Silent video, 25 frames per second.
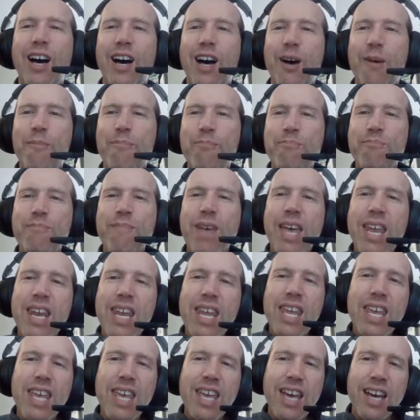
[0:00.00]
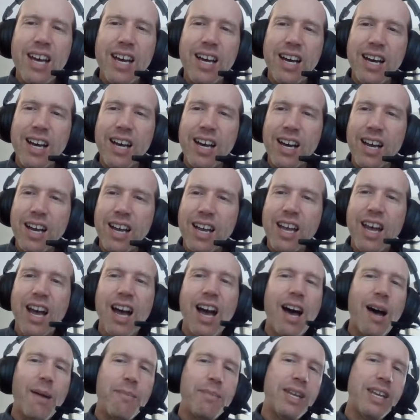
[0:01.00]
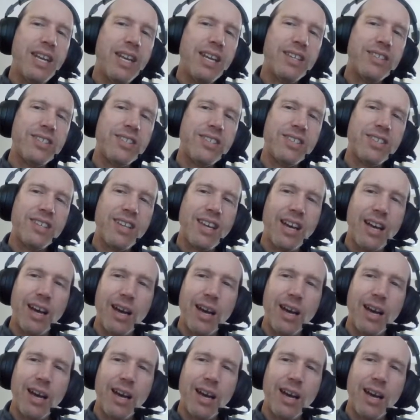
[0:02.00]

Many communist